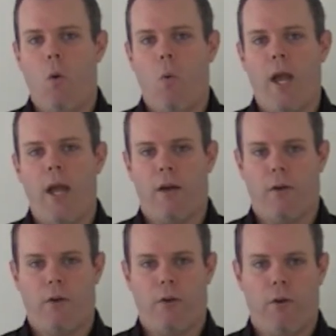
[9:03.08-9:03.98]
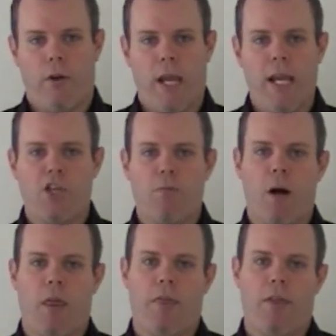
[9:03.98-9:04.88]
where each
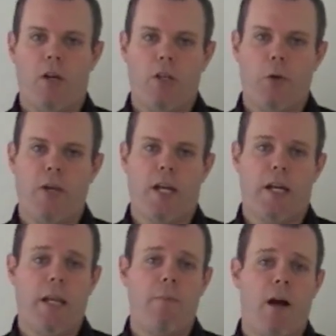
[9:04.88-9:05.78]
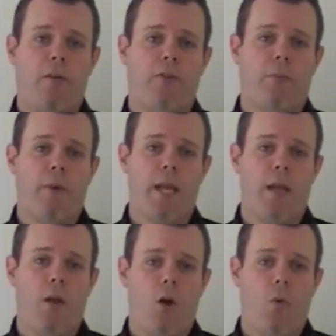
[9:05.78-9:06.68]
month you'll get an email from
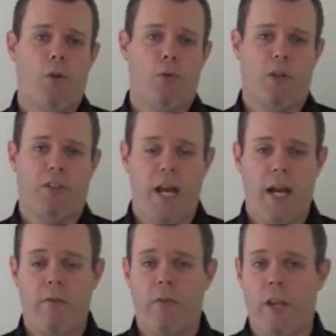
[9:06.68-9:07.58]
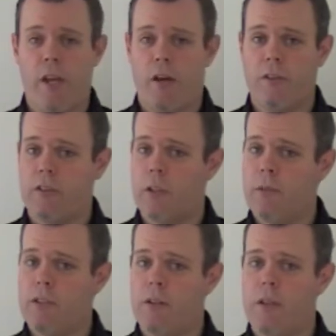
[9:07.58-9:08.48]
me which will contain a video
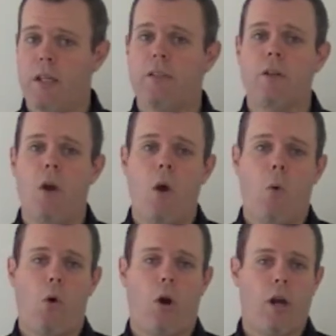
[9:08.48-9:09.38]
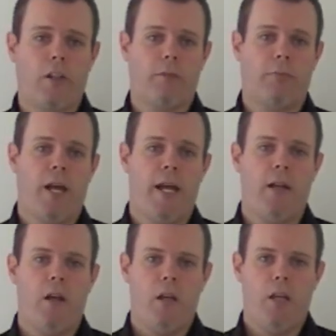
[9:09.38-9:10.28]
similar to this, where I
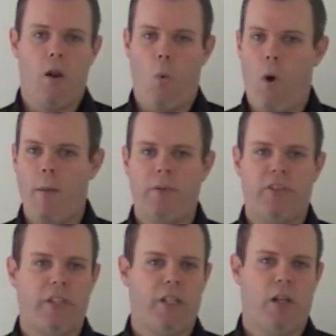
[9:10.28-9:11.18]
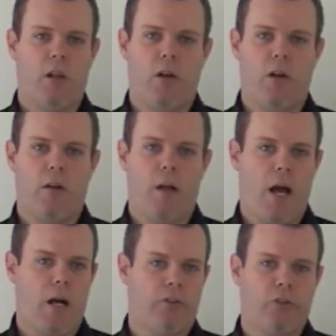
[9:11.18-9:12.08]
explain one
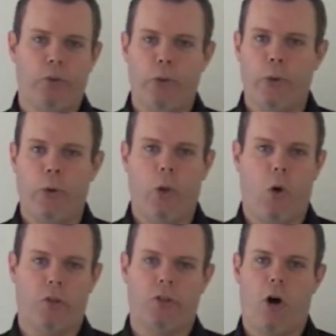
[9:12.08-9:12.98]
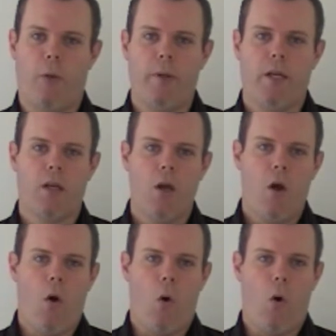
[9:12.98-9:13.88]
particular tool or topic
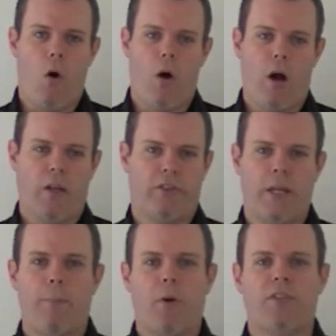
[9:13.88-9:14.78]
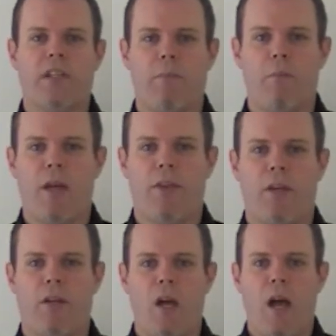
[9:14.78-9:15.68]
or a step-by-step
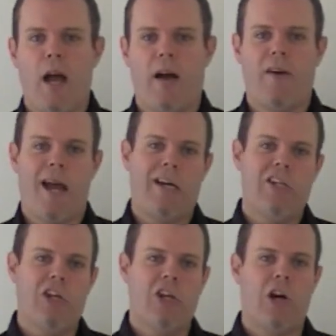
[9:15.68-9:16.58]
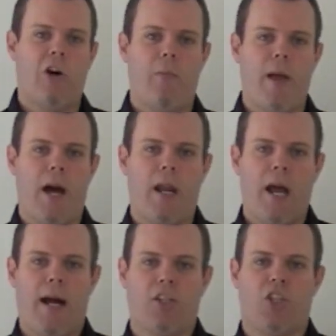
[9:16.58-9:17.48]
method of how you can go about
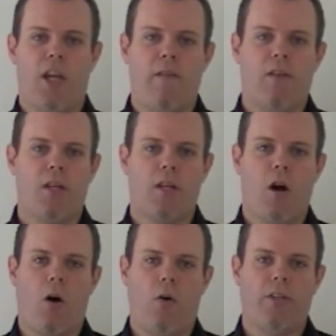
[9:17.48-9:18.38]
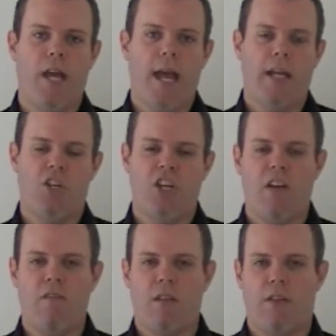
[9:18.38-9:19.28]
achieving the goals and
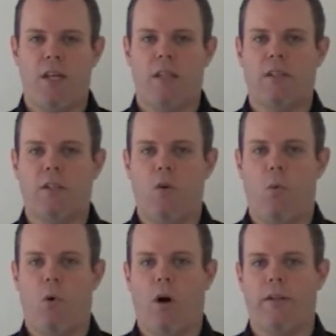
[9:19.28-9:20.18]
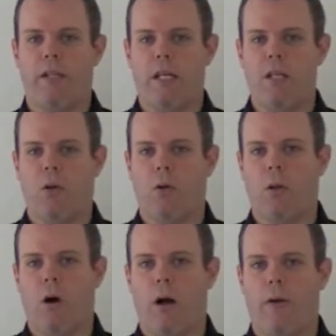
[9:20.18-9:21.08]
achieving the things that you want in your
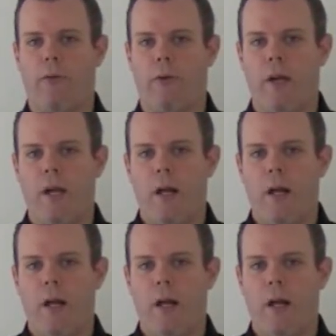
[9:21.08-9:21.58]
life.